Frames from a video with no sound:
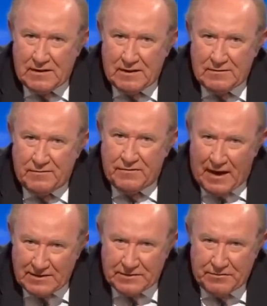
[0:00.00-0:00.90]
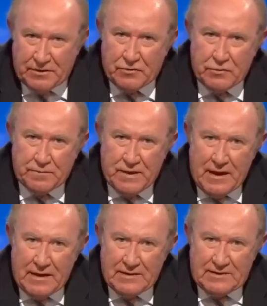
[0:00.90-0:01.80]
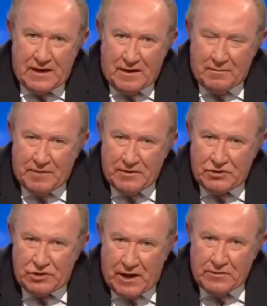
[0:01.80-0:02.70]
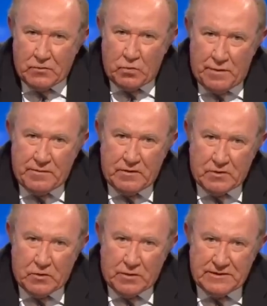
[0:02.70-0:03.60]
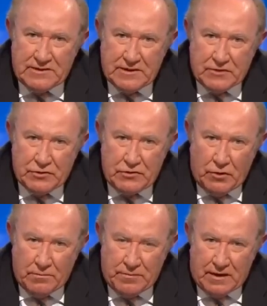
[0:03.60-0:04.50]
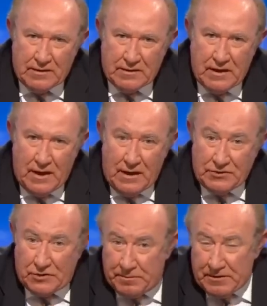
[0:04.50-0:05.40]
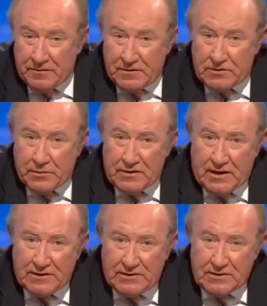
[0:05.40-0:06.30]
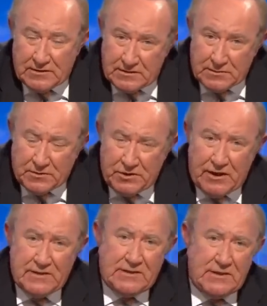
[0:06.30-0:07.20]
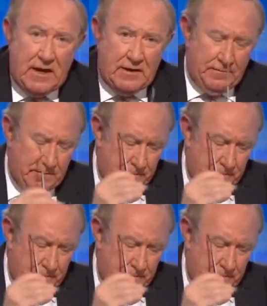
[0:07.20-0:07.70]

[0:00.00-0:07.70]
advisory group set up by the shadow women and equality secretary, Dawn Butler. She appeared on This Week last year. This is what she had to say.